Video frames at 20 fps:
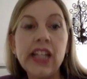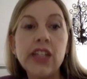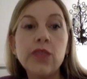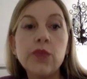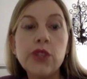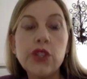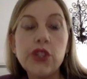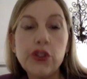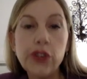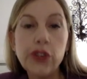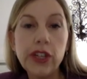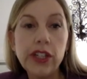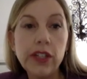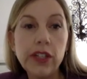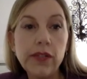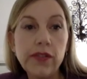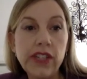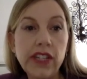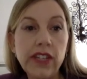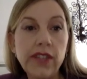
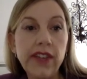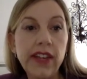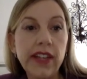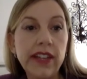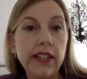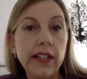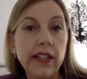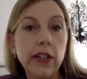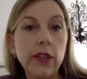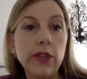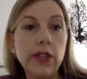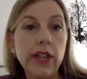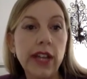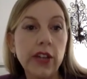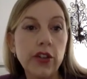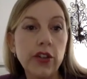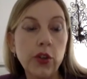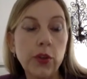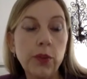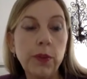Restrictive defects include
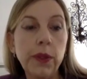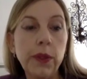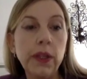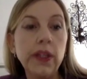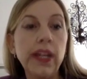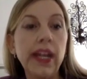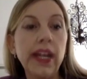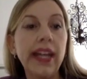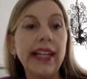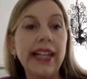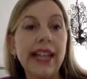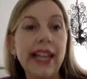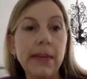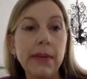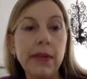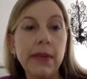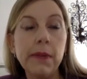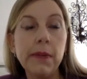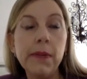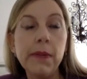ectropion,
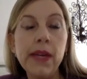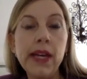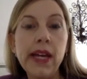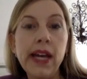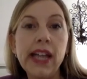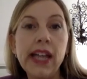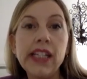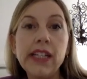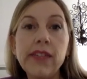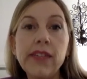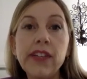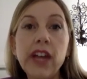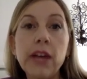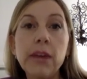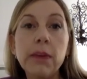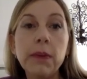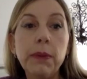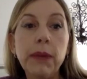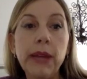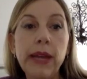eglabium, and even
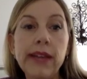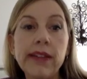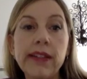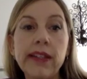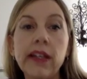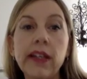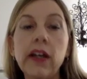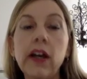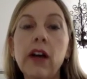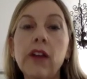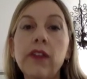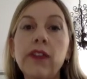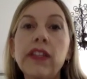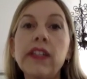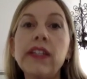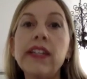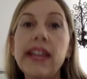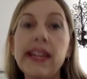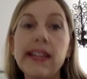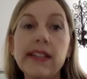hypoplasia of the
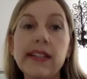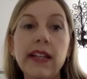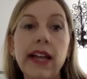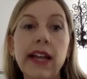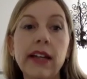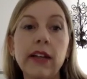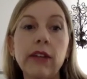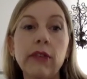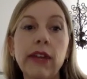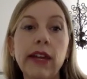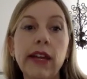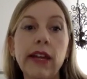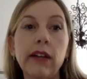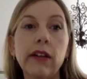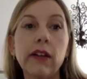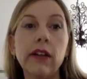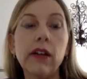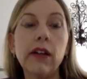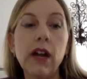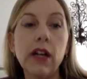nasal and
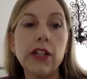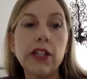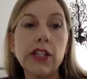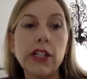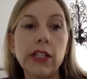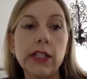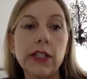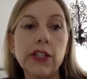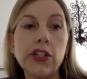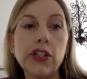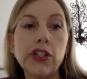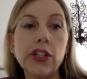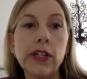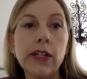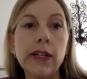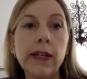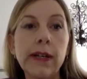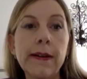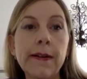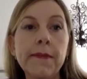auricular cartilage.
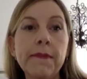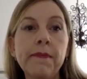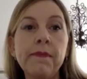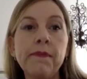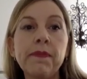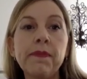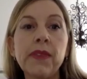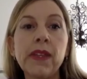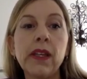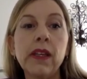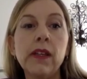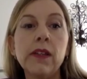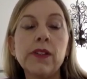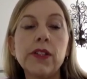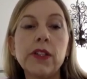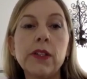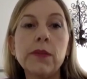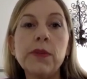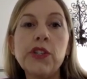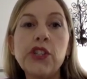
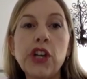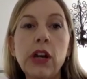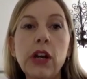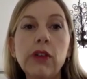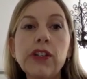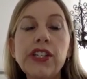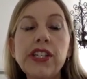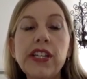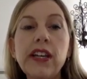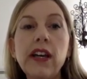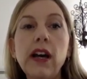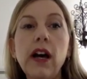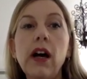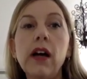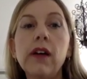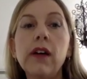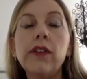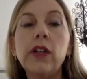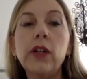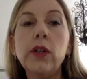So the majority
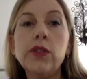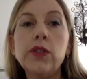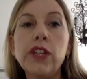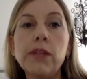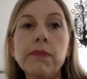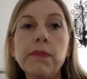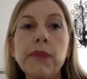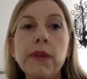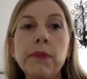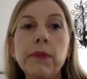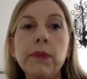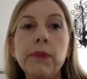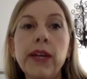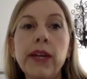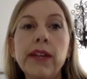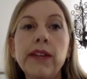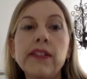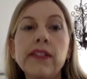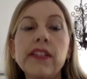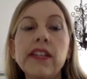of collodion
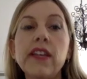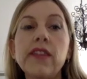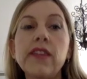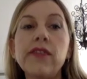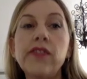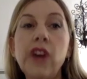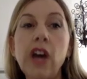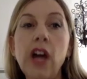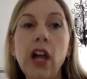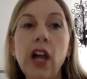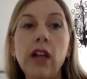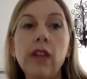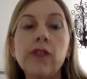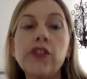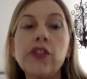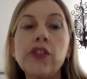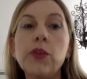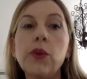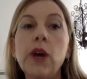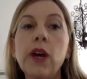membranes evolve
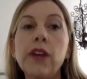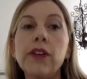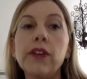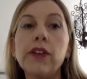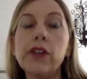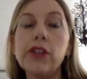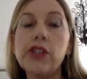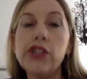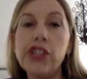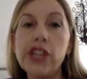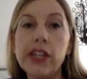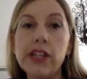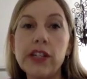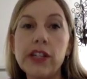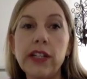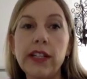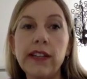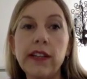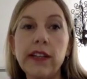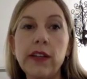to either
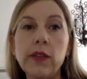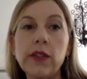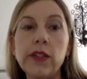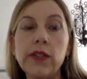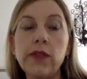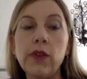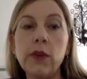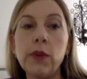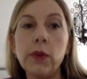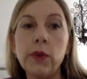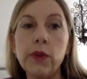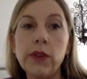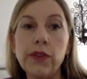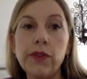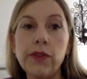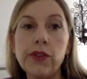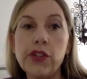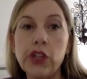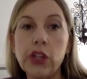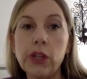congenital ichthyosiform
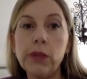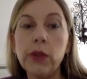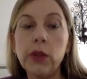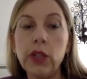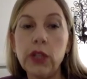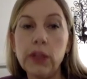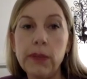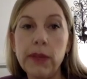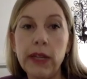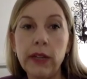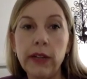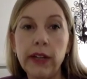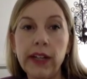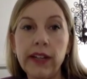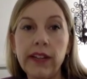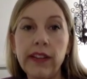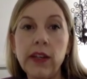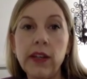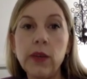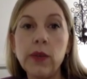erythroderma or lamellar
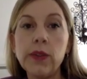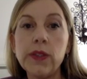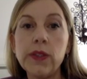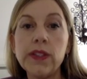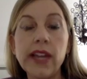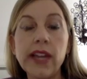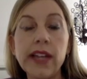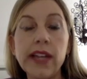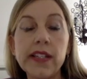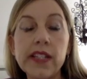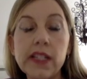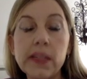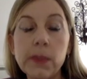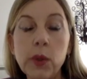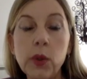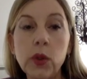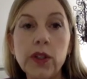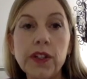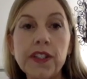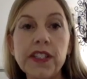ichthyosis, and a
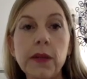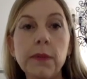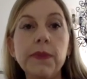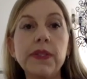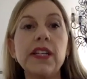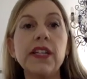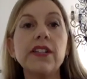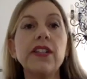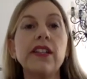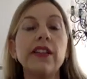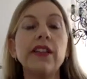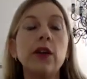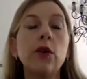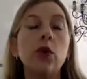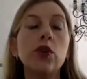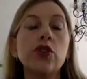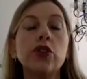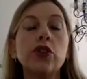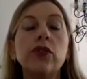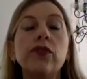smaller subset in the
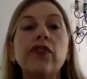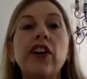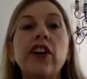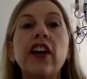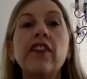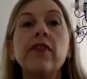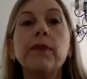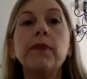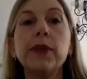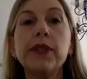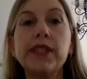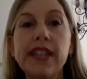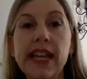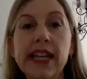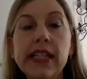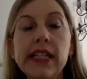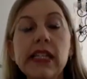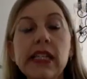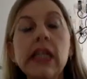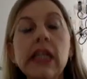order of
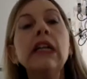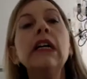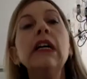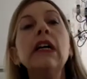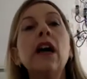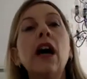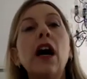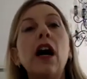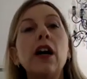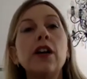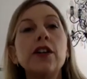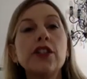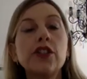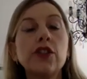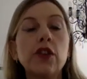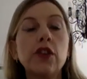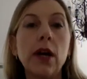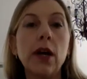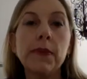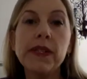5% are
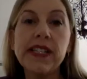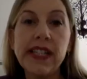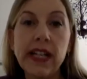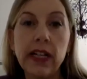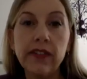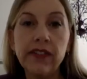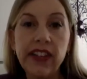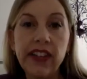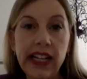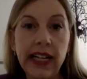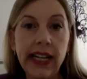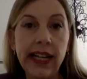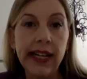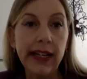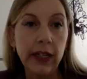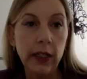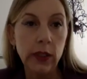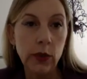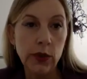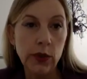described as self-healing
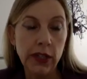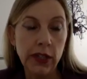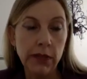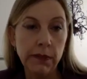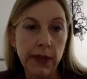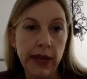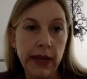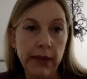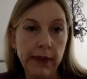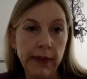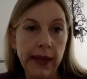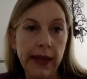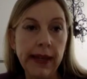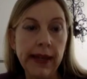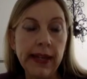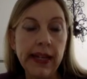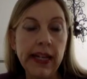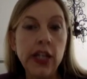collodion baby.